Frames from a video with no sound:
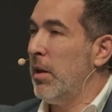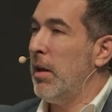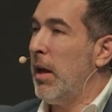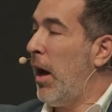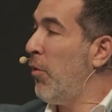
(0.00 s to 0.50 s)

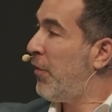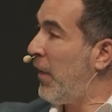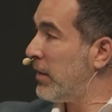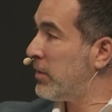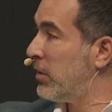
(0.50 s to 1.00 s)
how
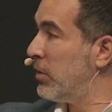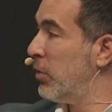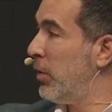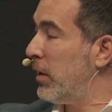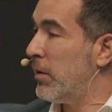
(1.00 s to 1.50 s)
fast to
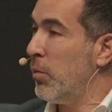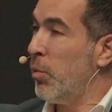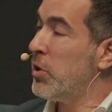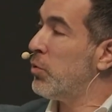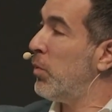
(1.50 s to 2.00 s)
do it,
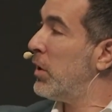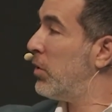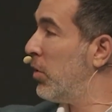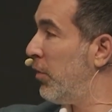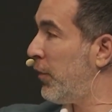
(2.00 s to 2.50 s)
which one to
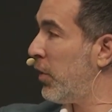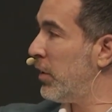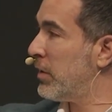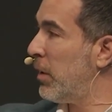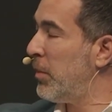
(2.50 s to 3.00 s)
go
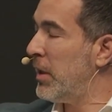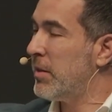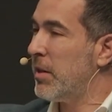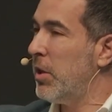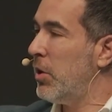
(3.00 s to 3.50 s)
first. I mean,
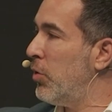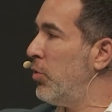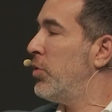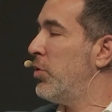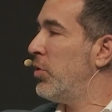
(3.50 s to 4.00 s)
it's a
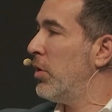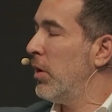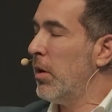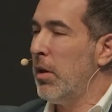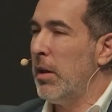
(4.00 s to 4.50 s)
huge,
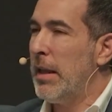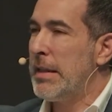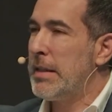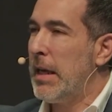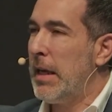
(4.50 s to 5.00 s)

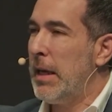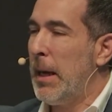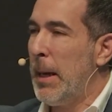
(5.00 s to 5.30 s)
let's say,